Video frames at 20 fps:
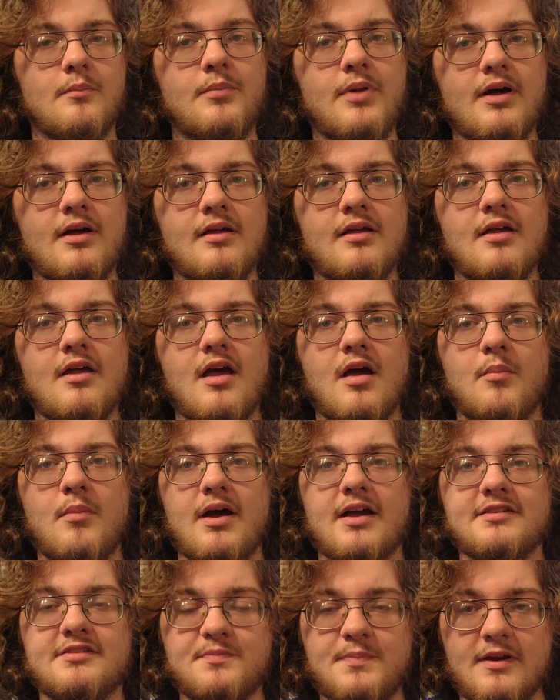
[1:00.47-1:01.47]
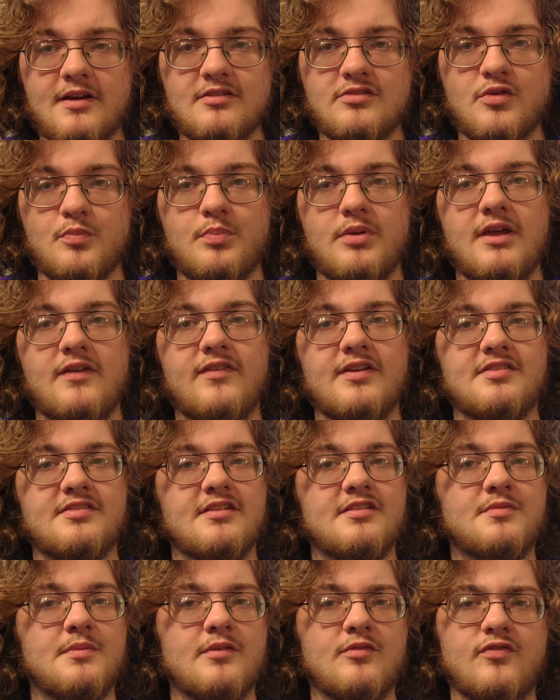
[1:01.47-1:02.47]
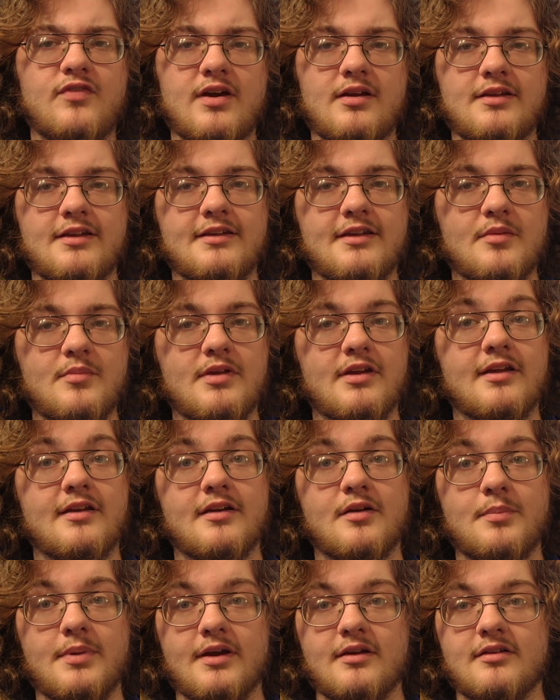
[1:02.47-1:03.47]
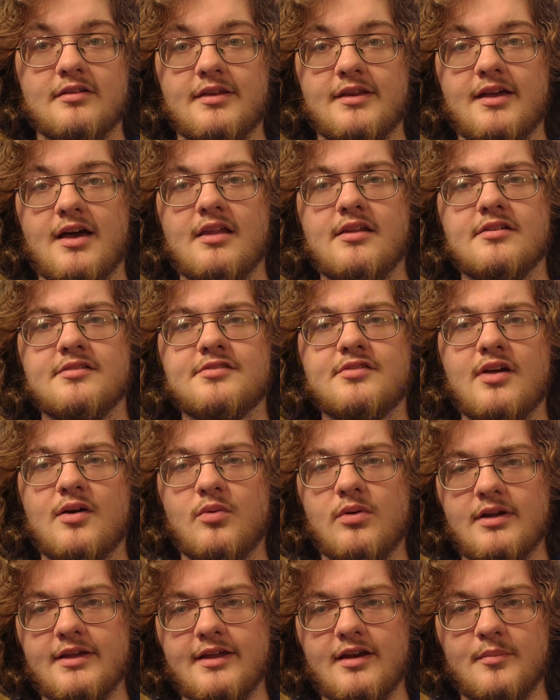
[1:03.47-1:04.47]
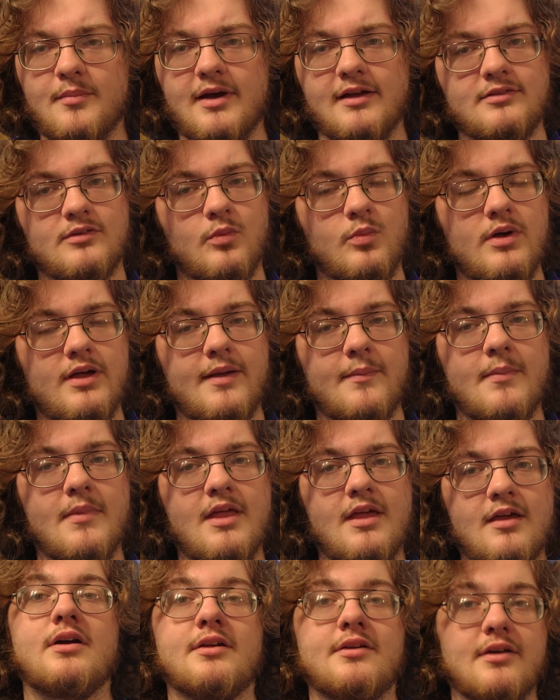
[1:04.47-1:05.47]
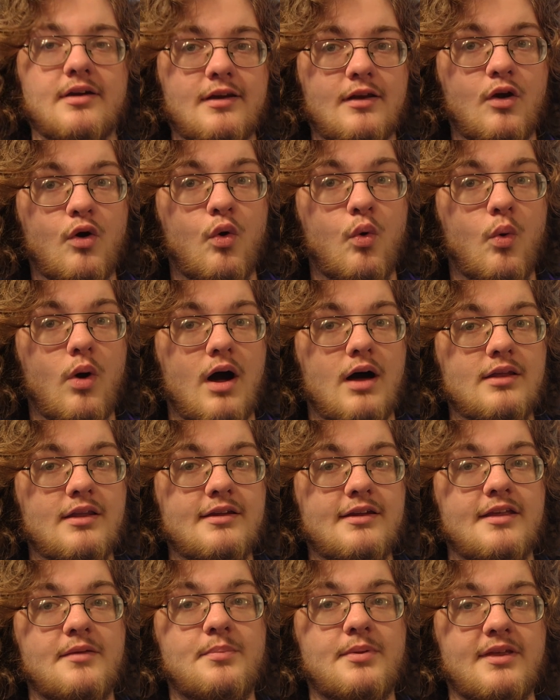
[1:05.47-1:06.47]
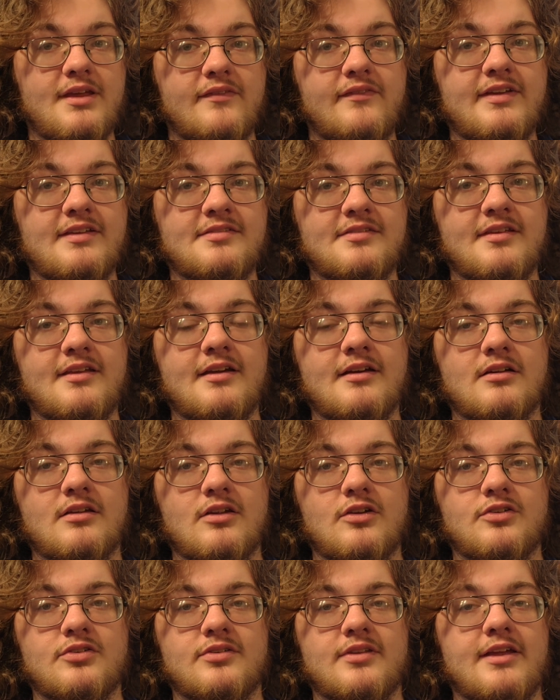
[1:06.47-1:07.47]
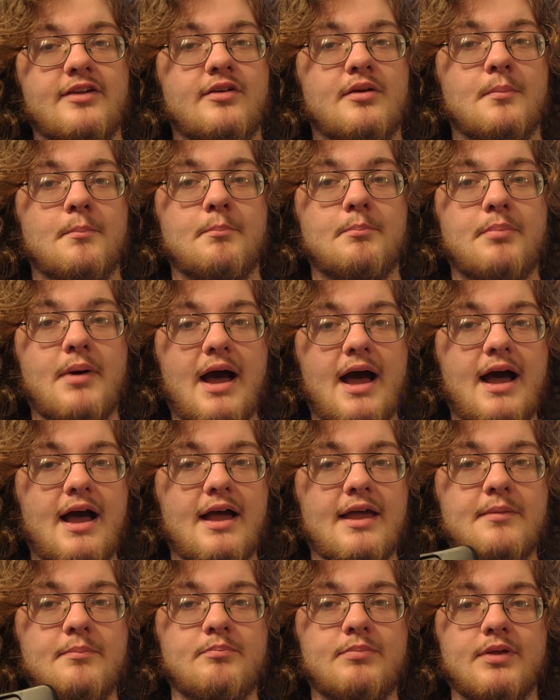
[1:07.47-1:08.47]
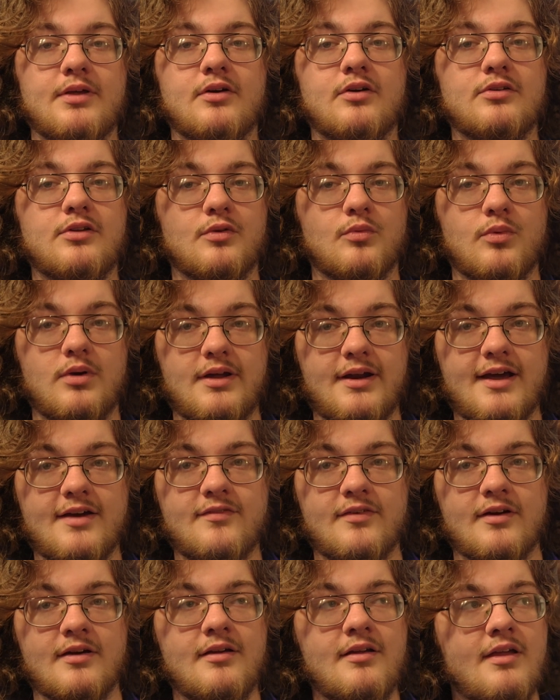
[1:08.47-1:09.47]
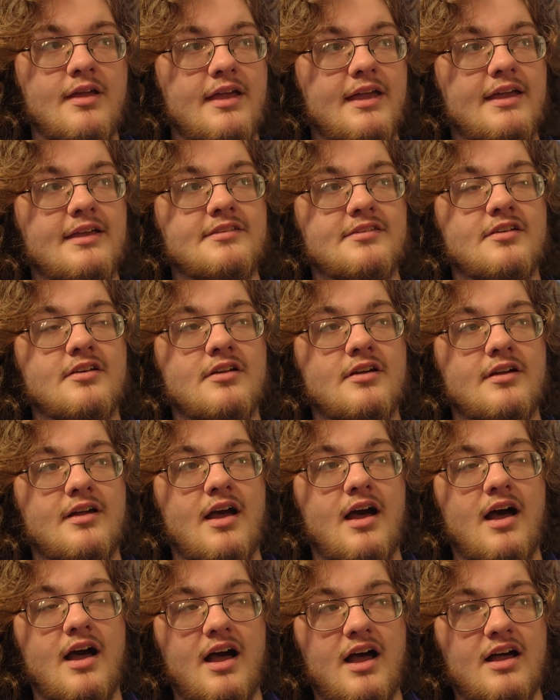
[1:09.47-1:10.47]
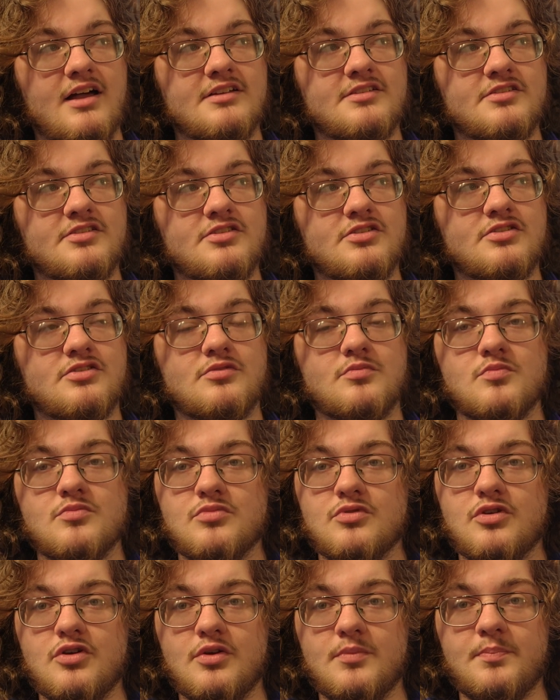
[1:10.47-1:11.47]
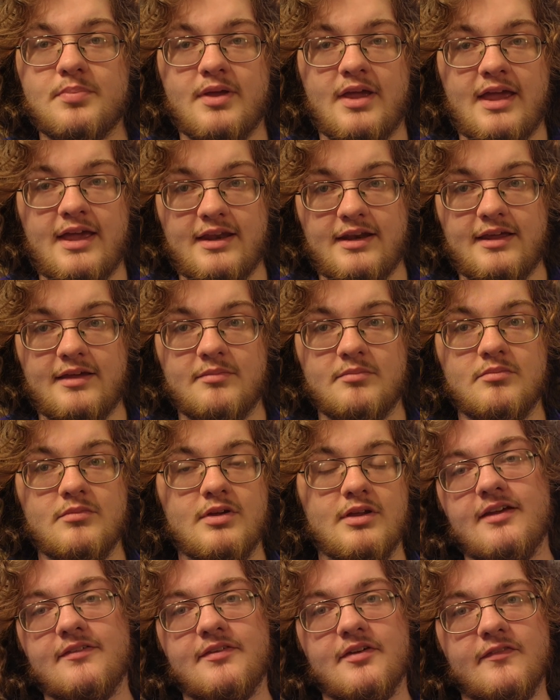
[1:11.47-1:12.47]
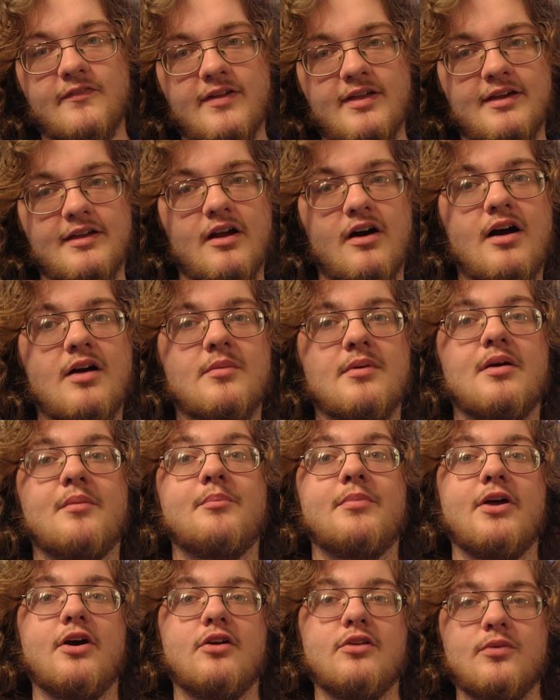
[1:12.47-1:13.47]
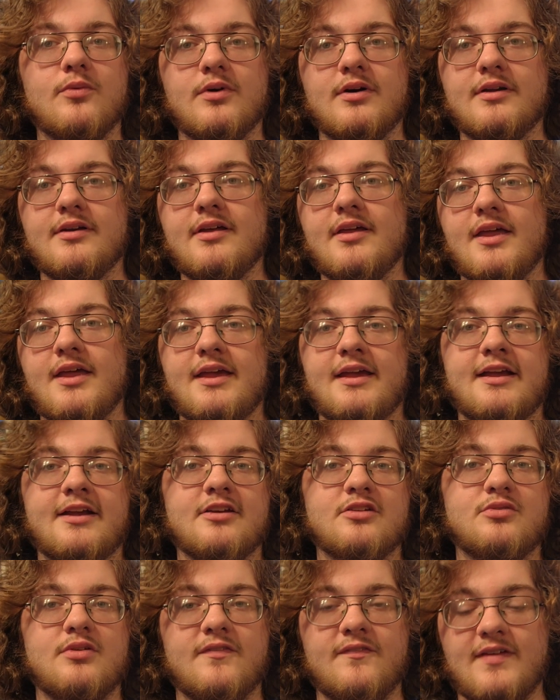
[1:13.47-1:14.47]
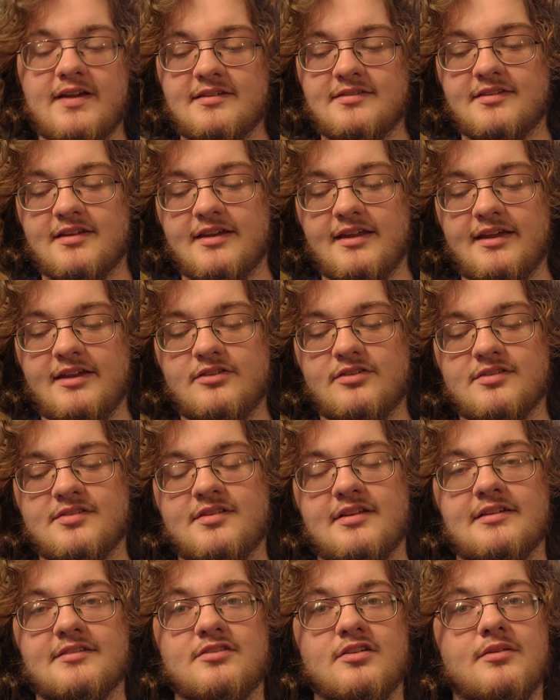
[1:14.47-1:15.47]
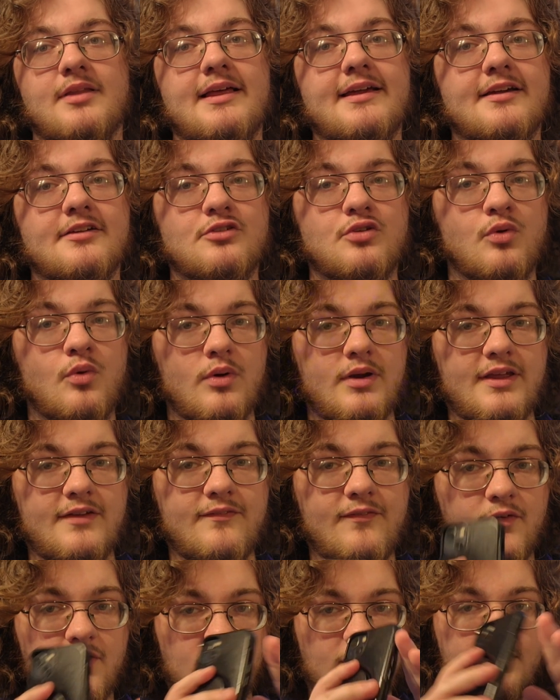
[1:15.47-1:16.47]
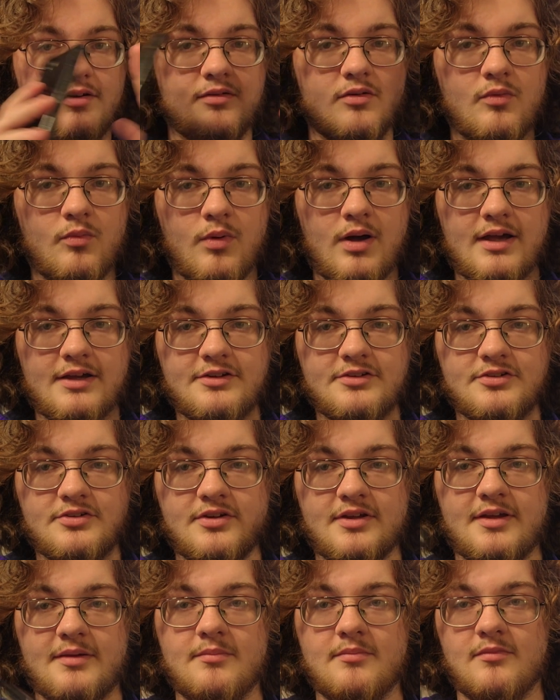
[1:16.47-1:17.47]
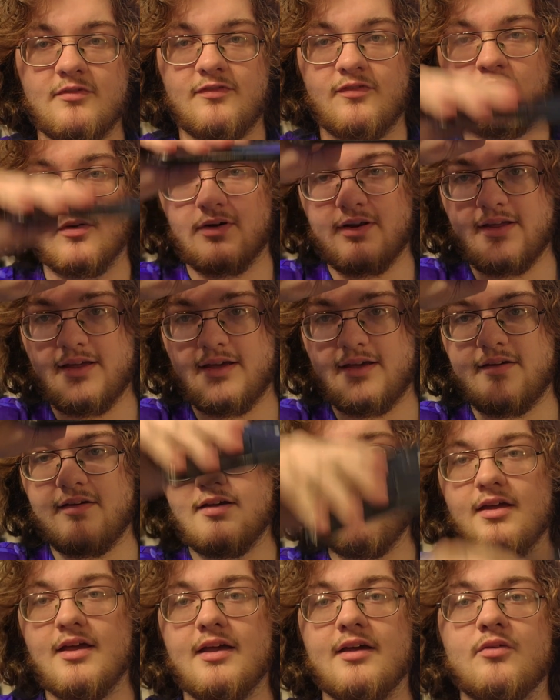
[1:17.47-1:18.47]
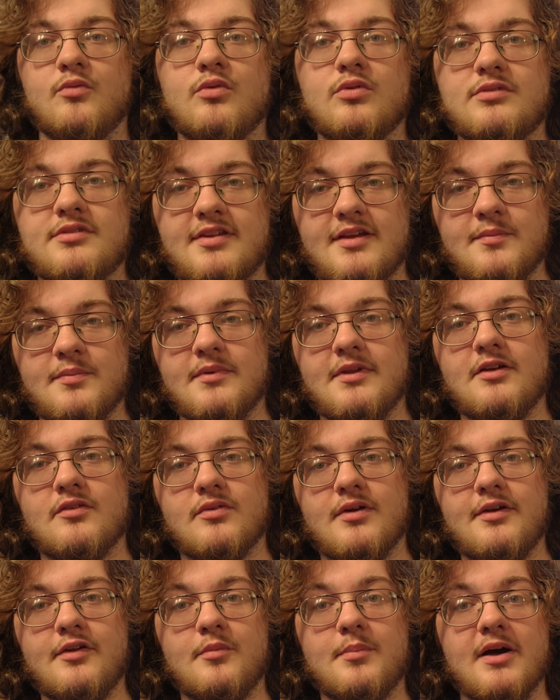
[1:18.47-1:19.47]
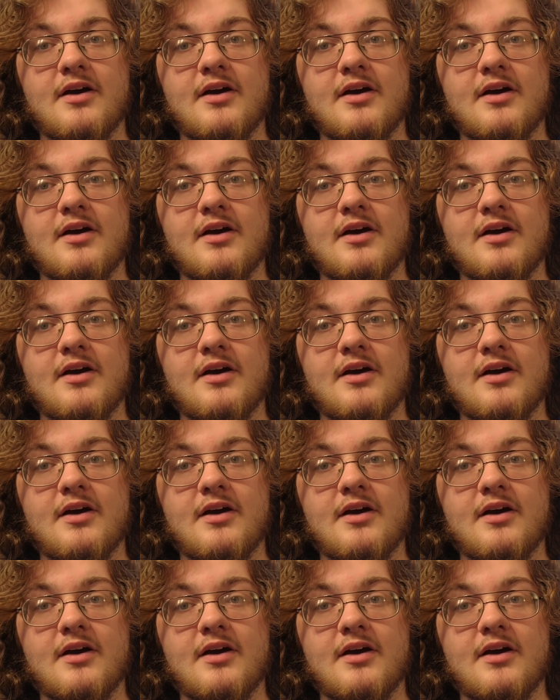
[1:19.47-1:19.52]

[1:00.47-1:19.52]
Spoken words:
But my experience of PVC has been fairly limited compared to the others, so I want to get them out the way. A good quality PVC enclosure that you can buy, build, or whatever is gonna cost a good penny. And if you're thinking, oh, I'm gonna build one, here's where things get interesting. So like a 24 wide sheet, 48, will typically run you